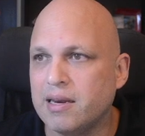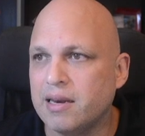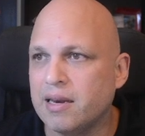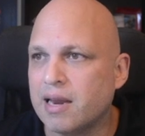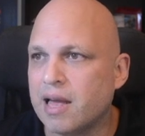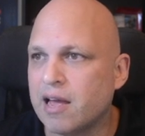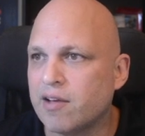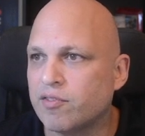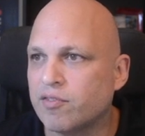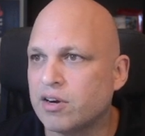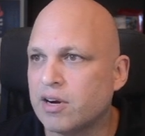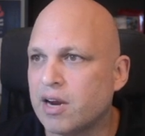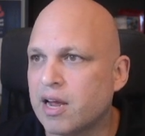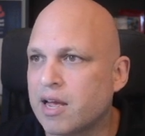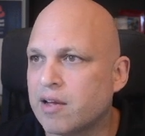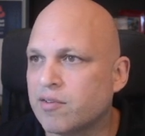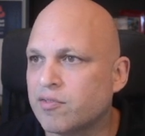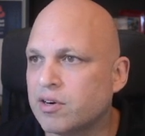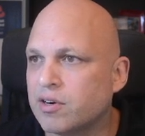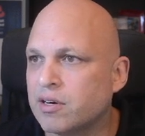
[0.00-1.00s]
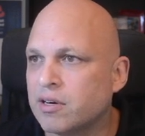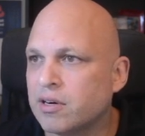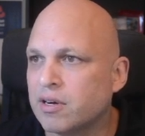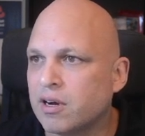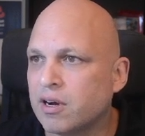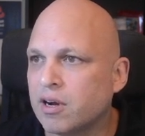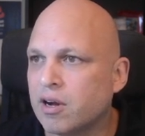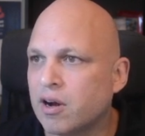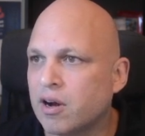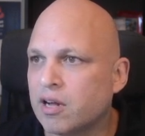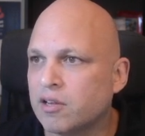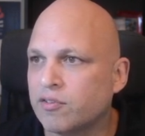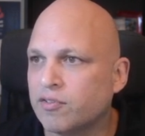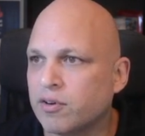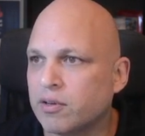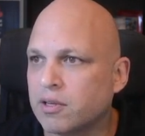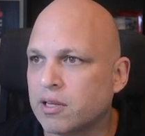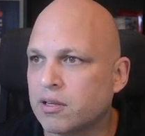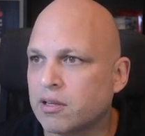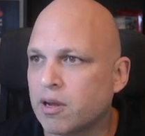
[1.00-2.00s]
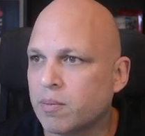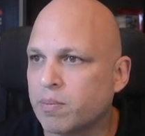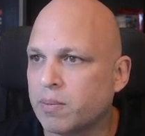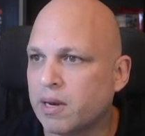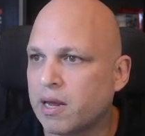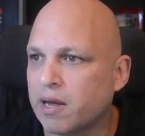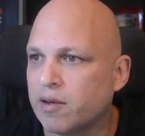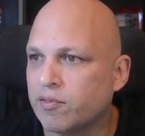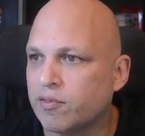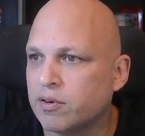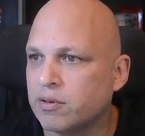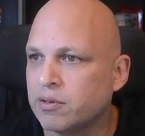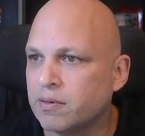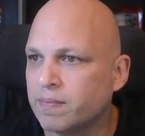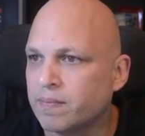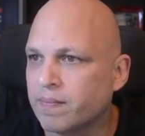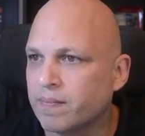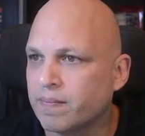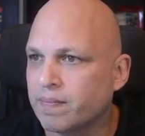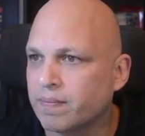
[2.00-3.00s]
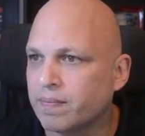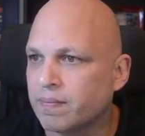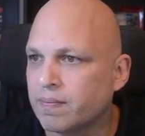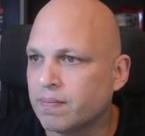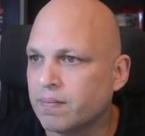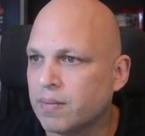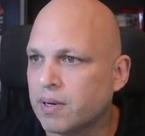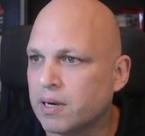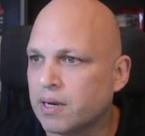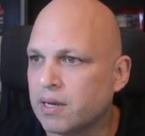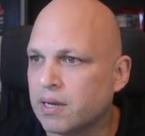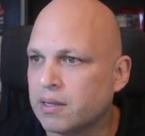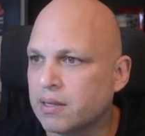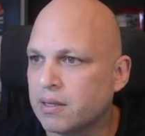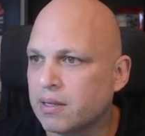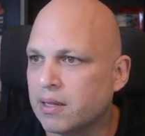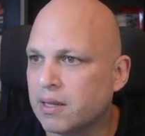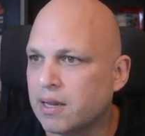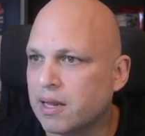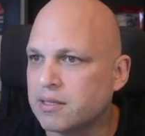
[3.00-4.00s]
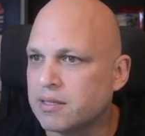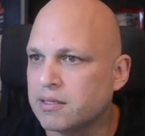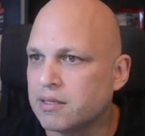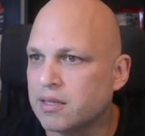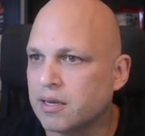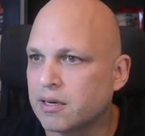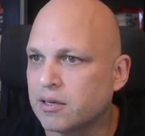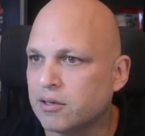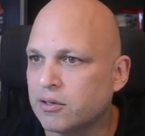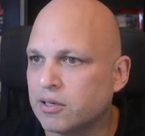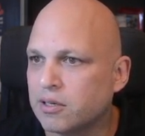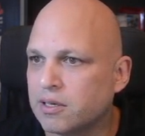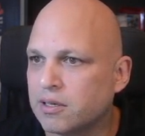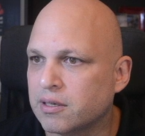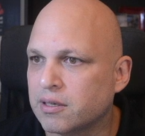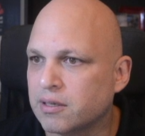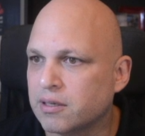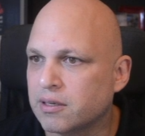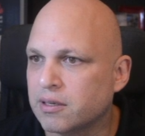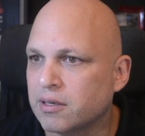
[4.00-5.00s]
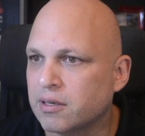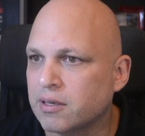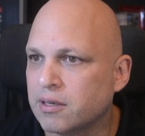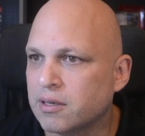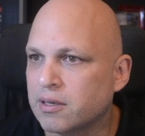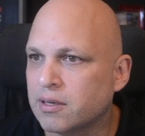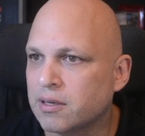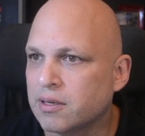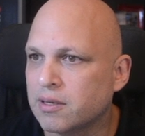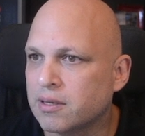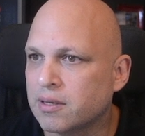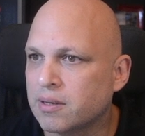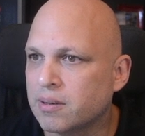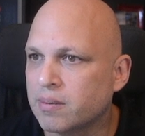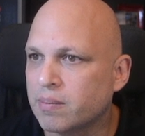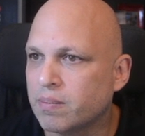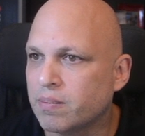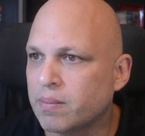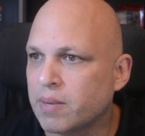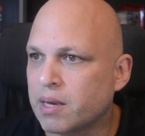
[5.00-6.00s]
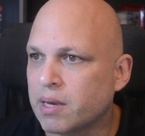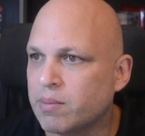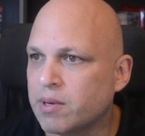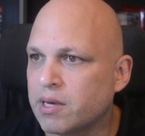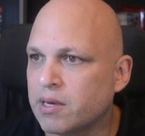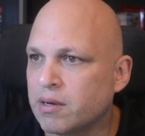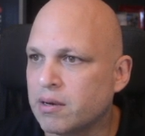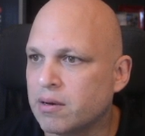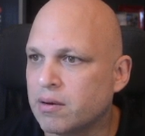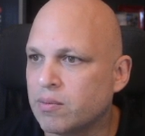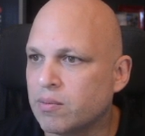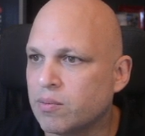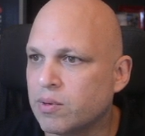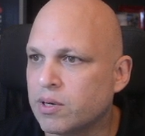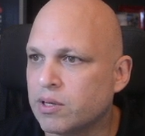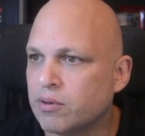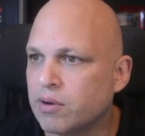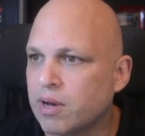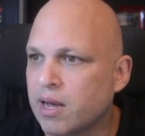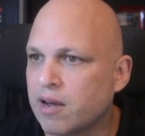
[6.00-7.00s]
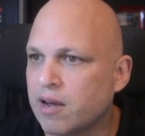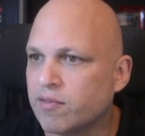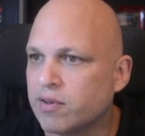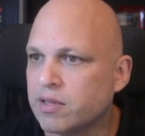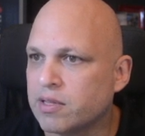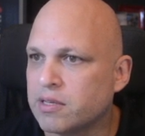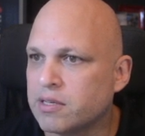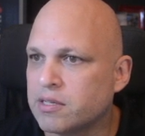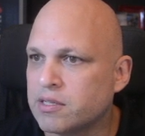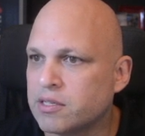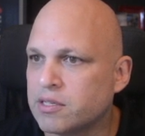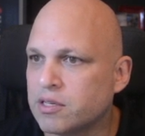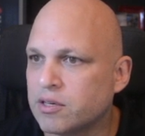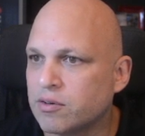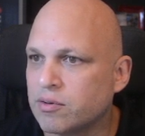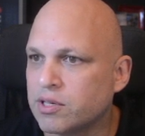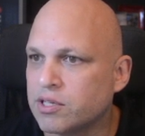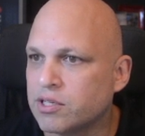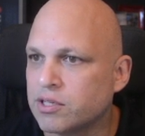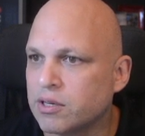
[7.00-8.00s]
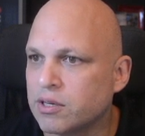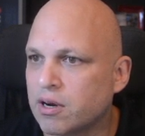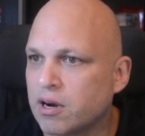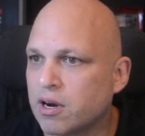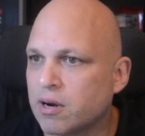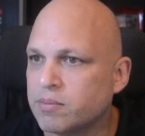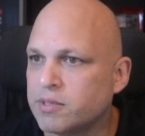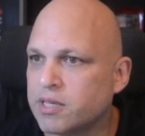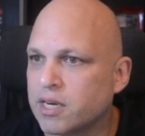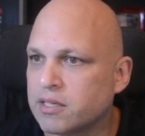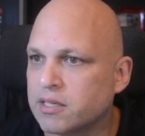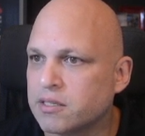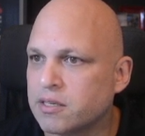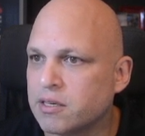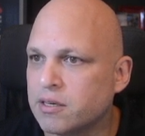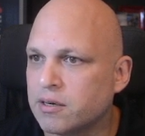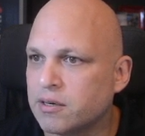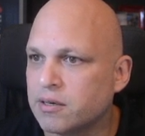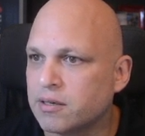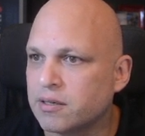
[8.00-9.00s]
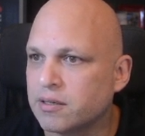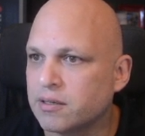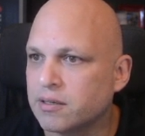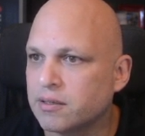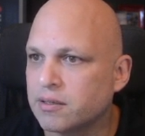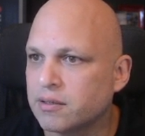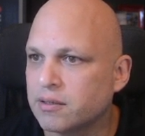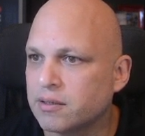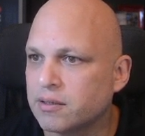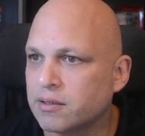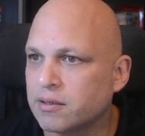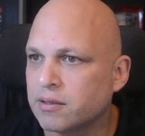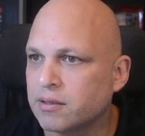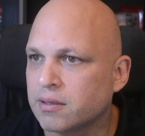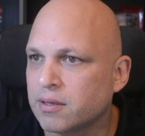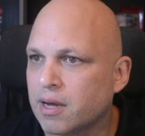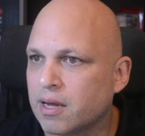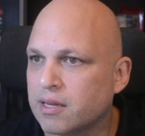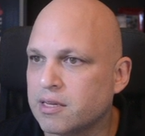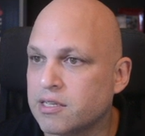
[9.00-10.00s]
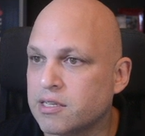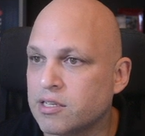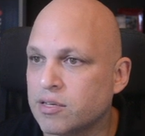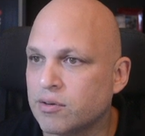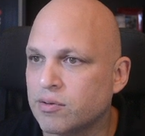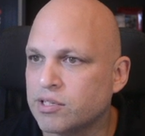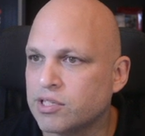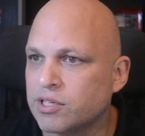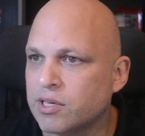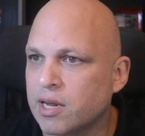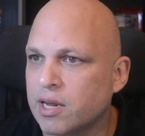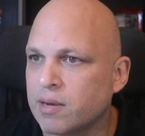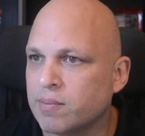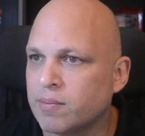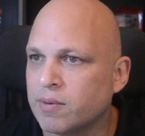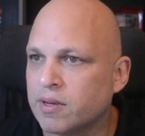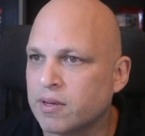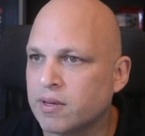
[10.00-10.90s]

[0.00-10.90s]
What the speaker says: never ever got from the top level, but let's take a look. Maybe we do have a distinguished object here, a distinguished name.